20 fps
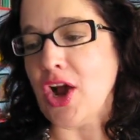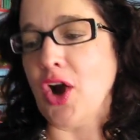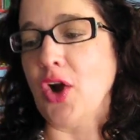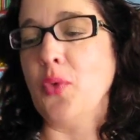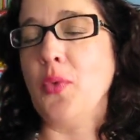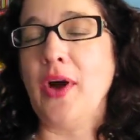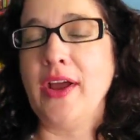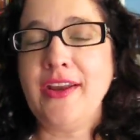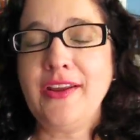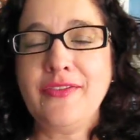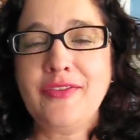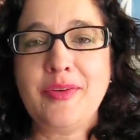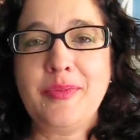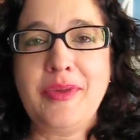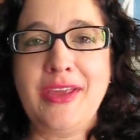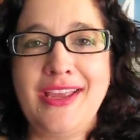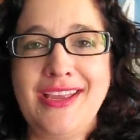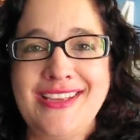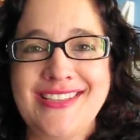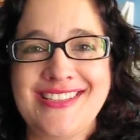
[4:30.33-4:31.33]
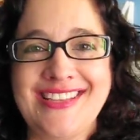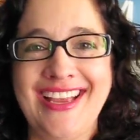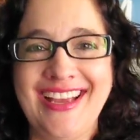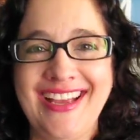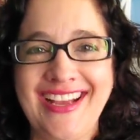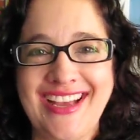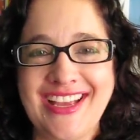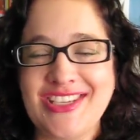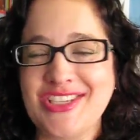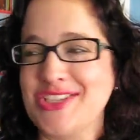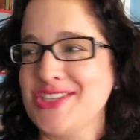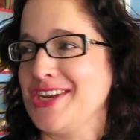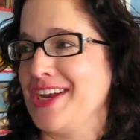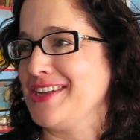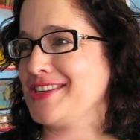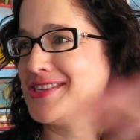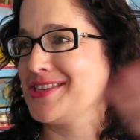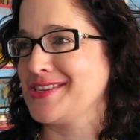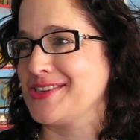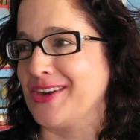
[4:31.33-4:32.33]
One of them is I
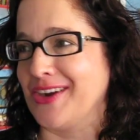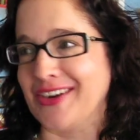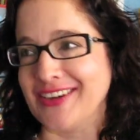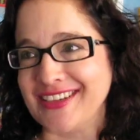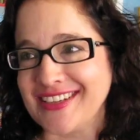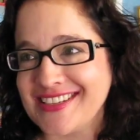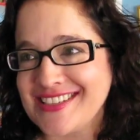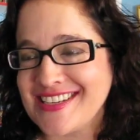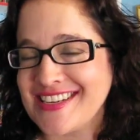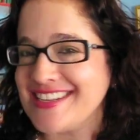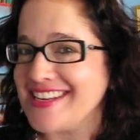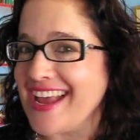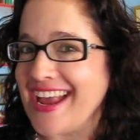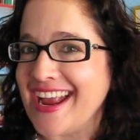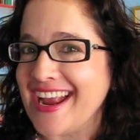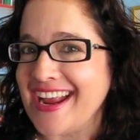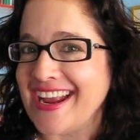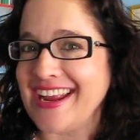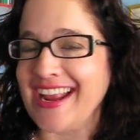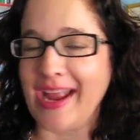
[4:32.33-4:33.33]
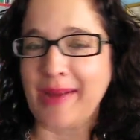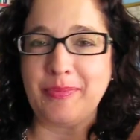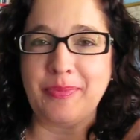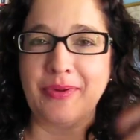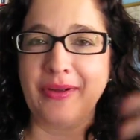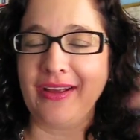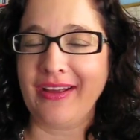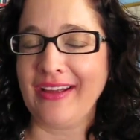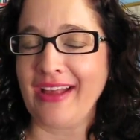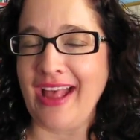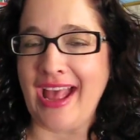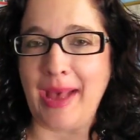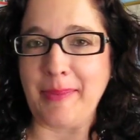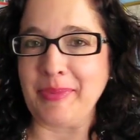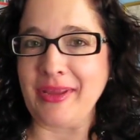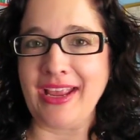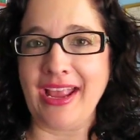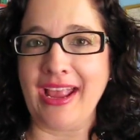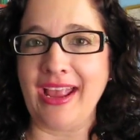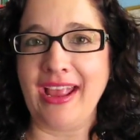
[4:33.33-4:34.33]
just started today. Hey,
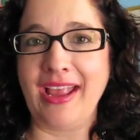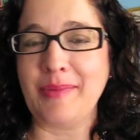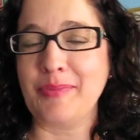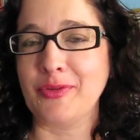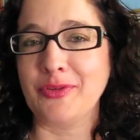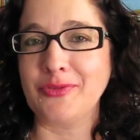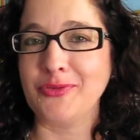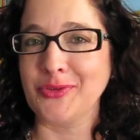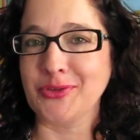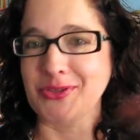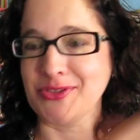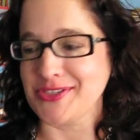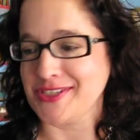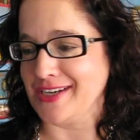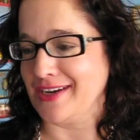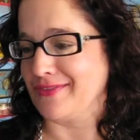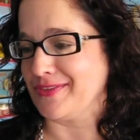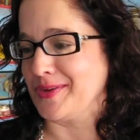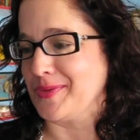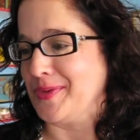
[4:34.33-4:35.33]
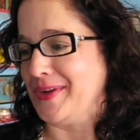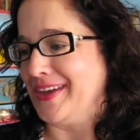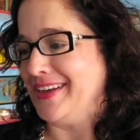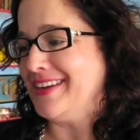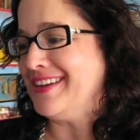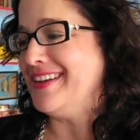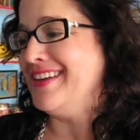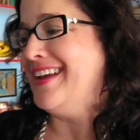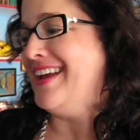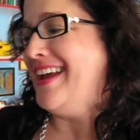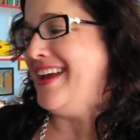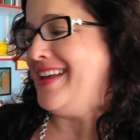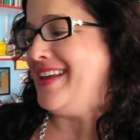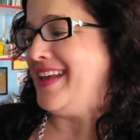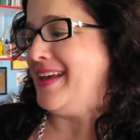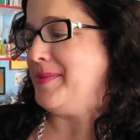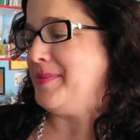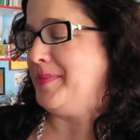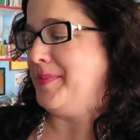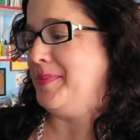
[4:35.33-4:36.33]
happy April Fools to everyone.
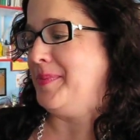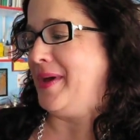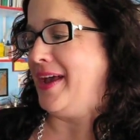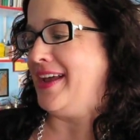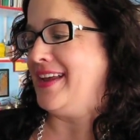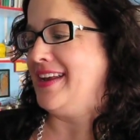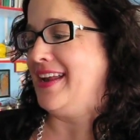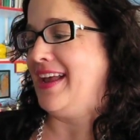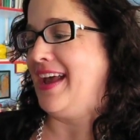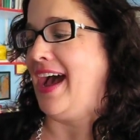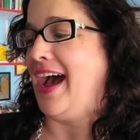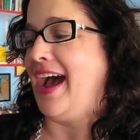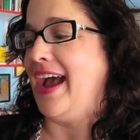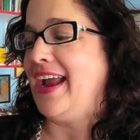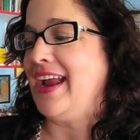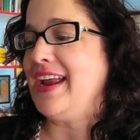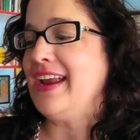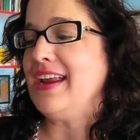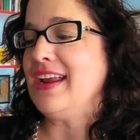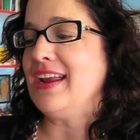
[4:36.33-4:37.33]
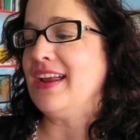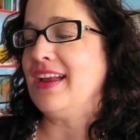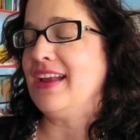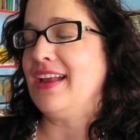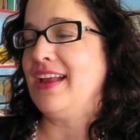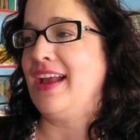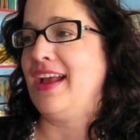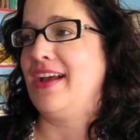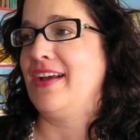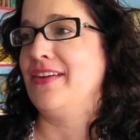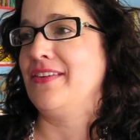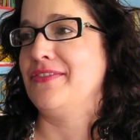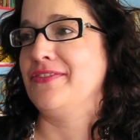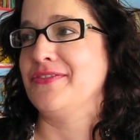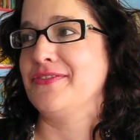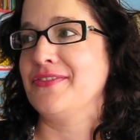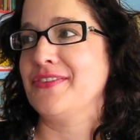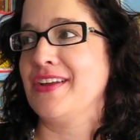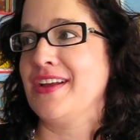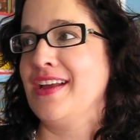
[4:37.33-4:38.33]
But I
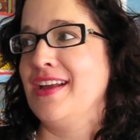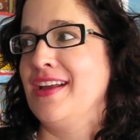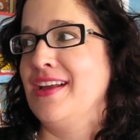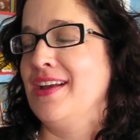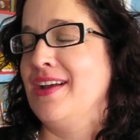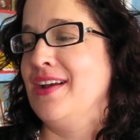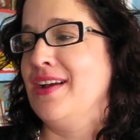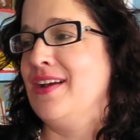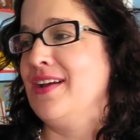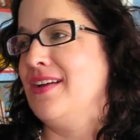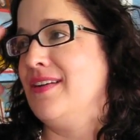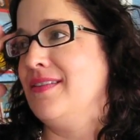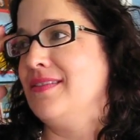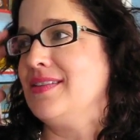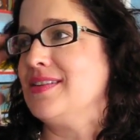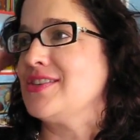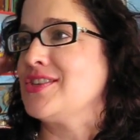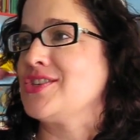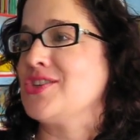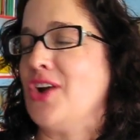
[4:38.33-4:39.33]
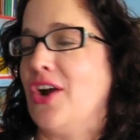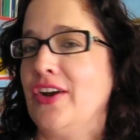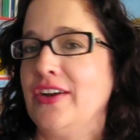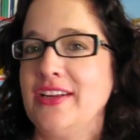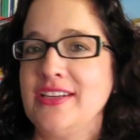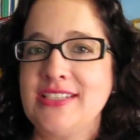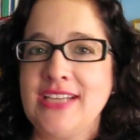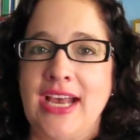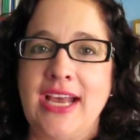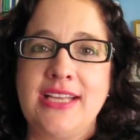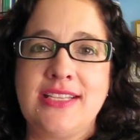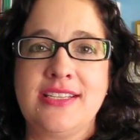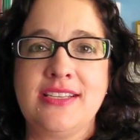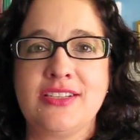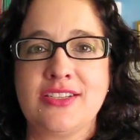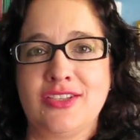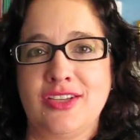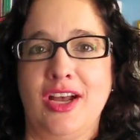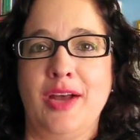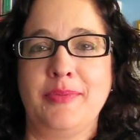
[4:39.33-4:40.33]
have started diets and
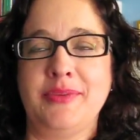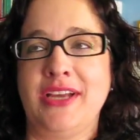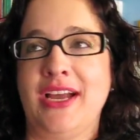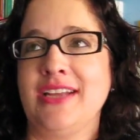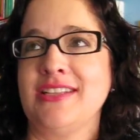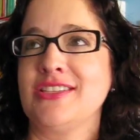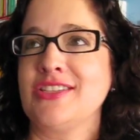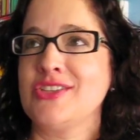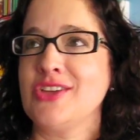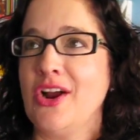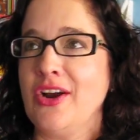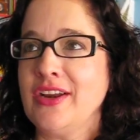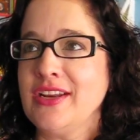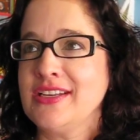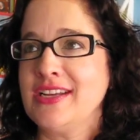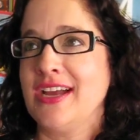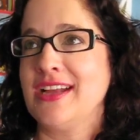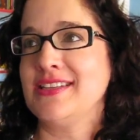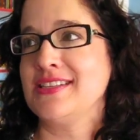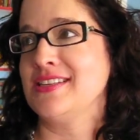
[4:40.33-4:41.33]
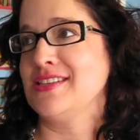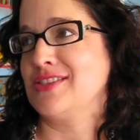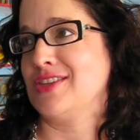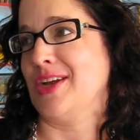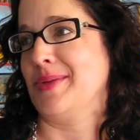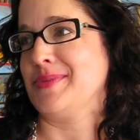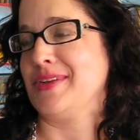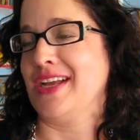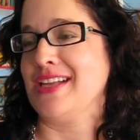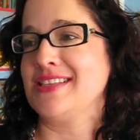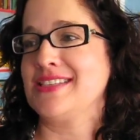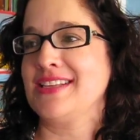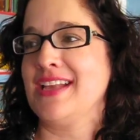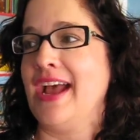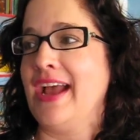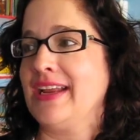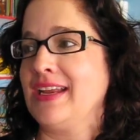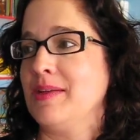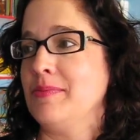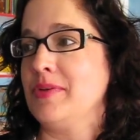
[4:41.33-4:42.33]
stopped diets, started diets and stopped diets.
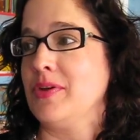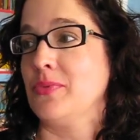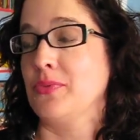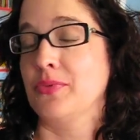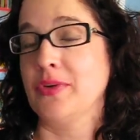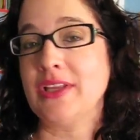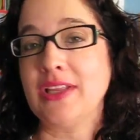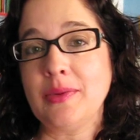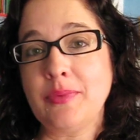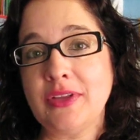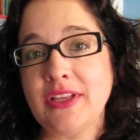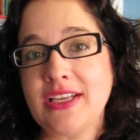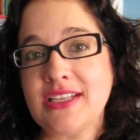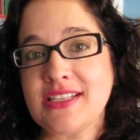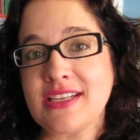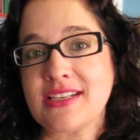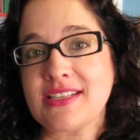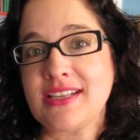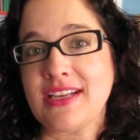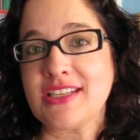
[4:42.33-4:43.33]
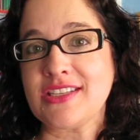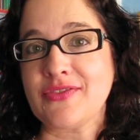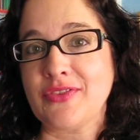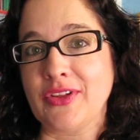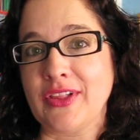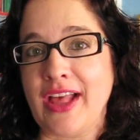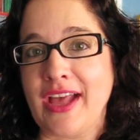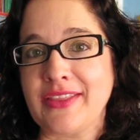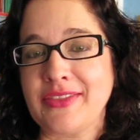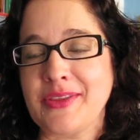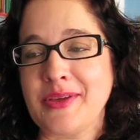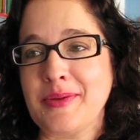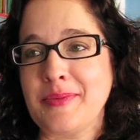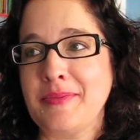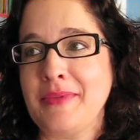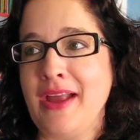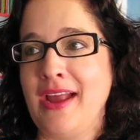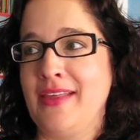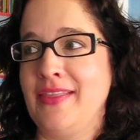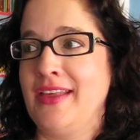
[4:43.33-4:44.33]
I can be really, really successful at
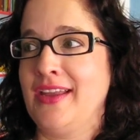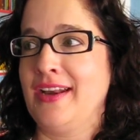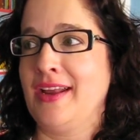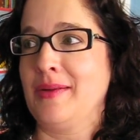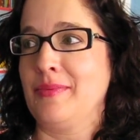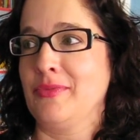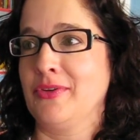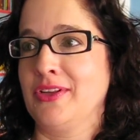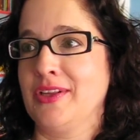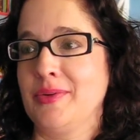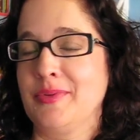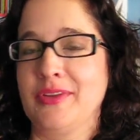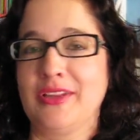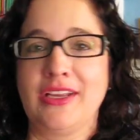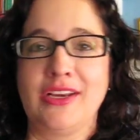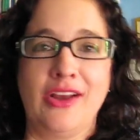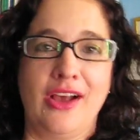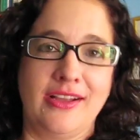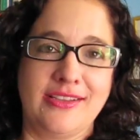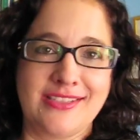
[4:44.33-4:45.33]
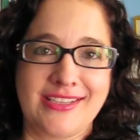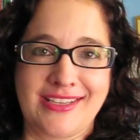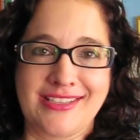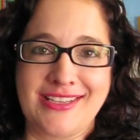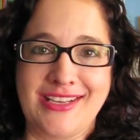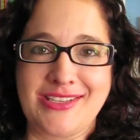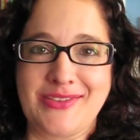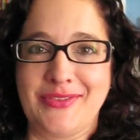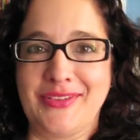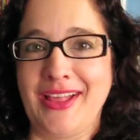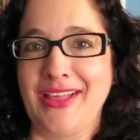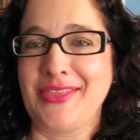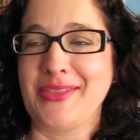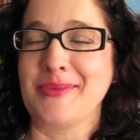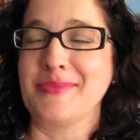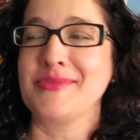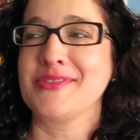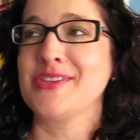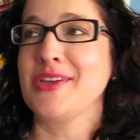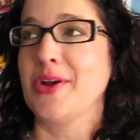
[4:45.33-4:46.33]
them and then I'm really, really not successful at
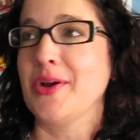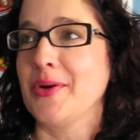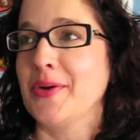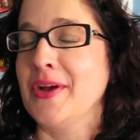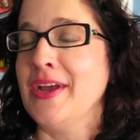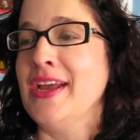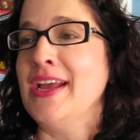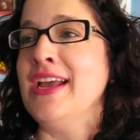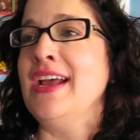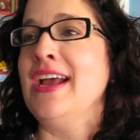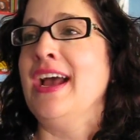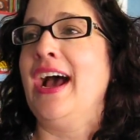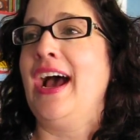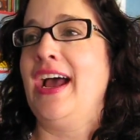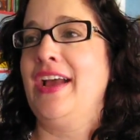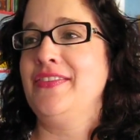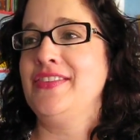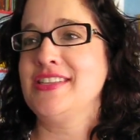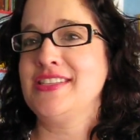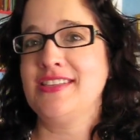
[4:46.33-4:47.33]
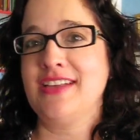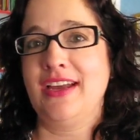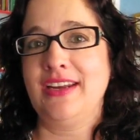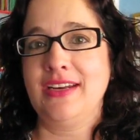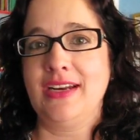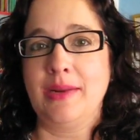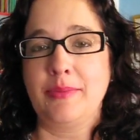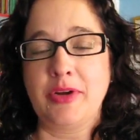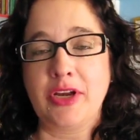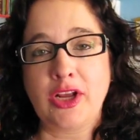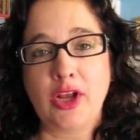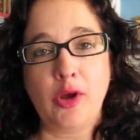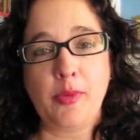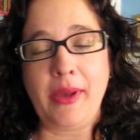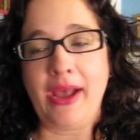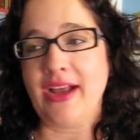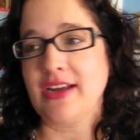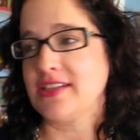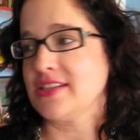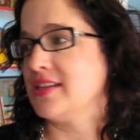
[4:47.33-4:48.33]
them. So I've decided I'm gonna go
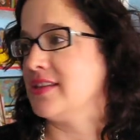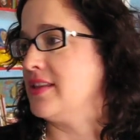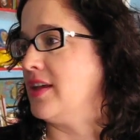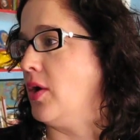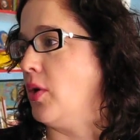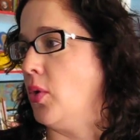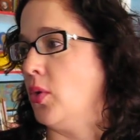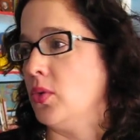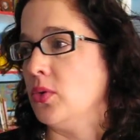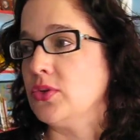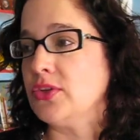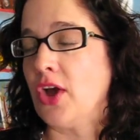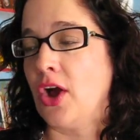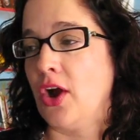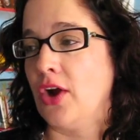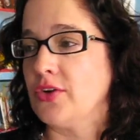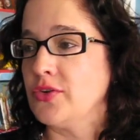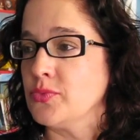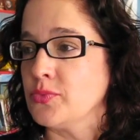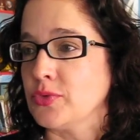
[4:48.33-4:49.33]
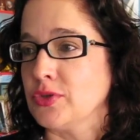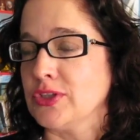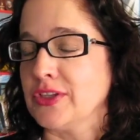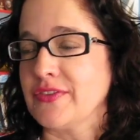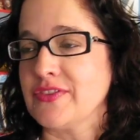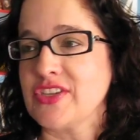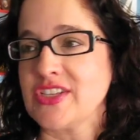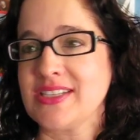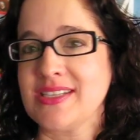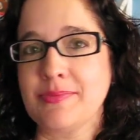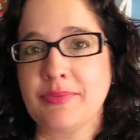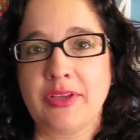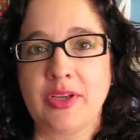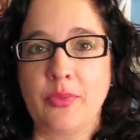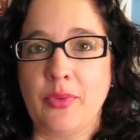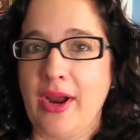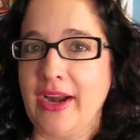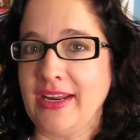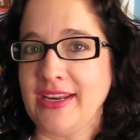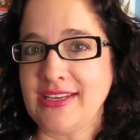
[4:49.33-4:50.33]
back to the old hardened rule of just simply
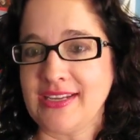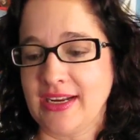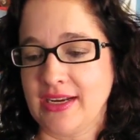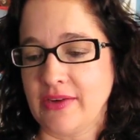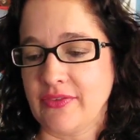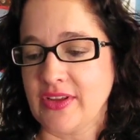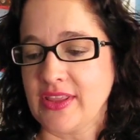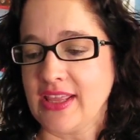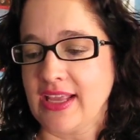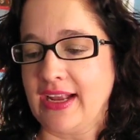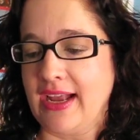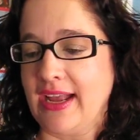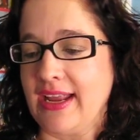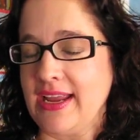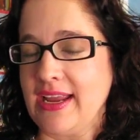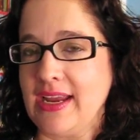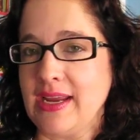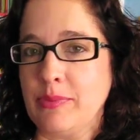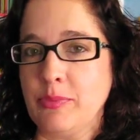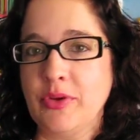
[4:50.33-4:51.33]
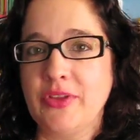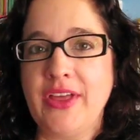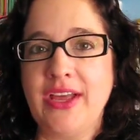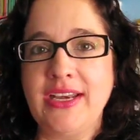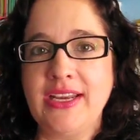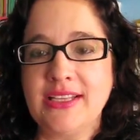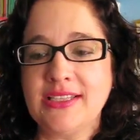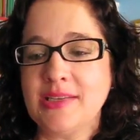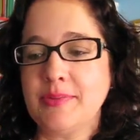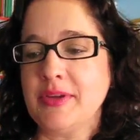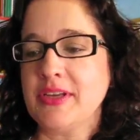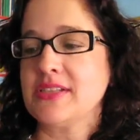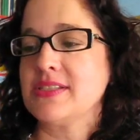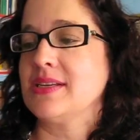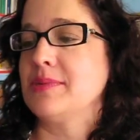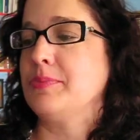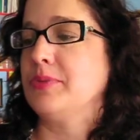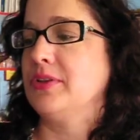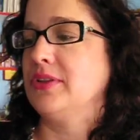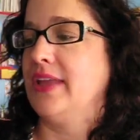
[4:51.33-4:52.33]
writing down everything I eat. Well, that needs to be a
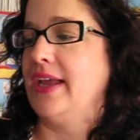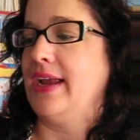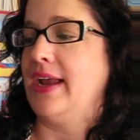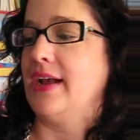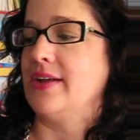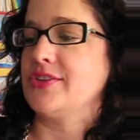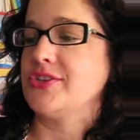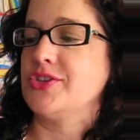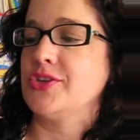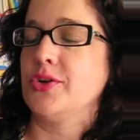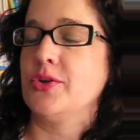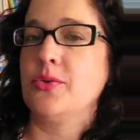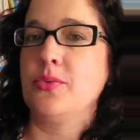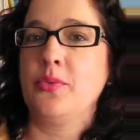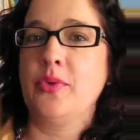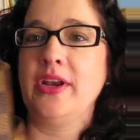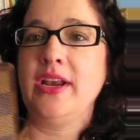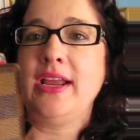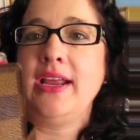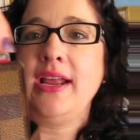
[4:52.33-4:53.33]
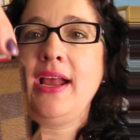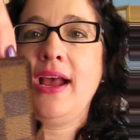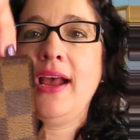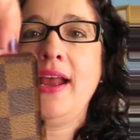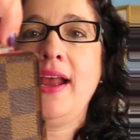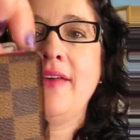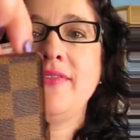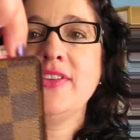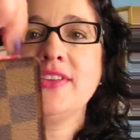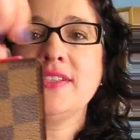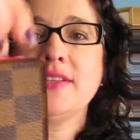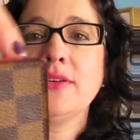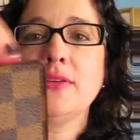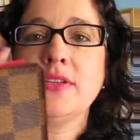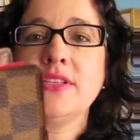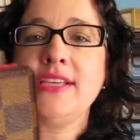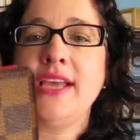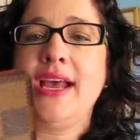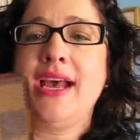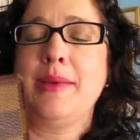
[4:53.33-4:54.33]
simple layout. So when I, I have this little
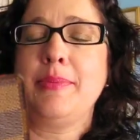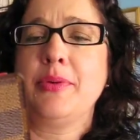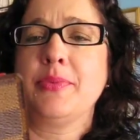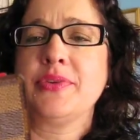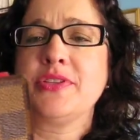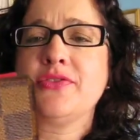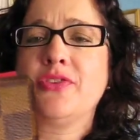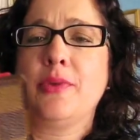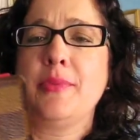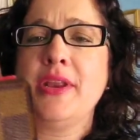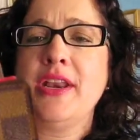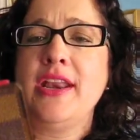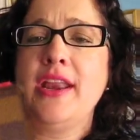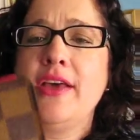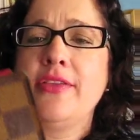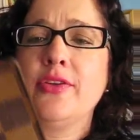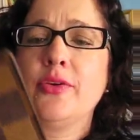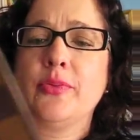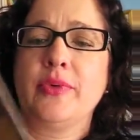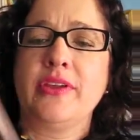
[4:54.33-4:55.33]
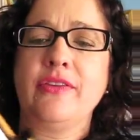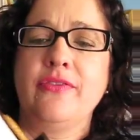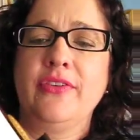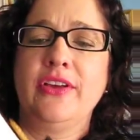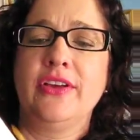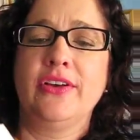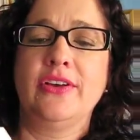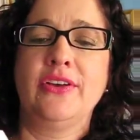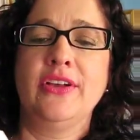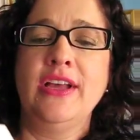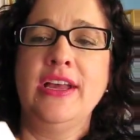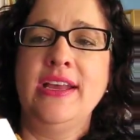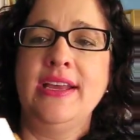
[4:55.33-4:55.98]
tab, it was from another refill.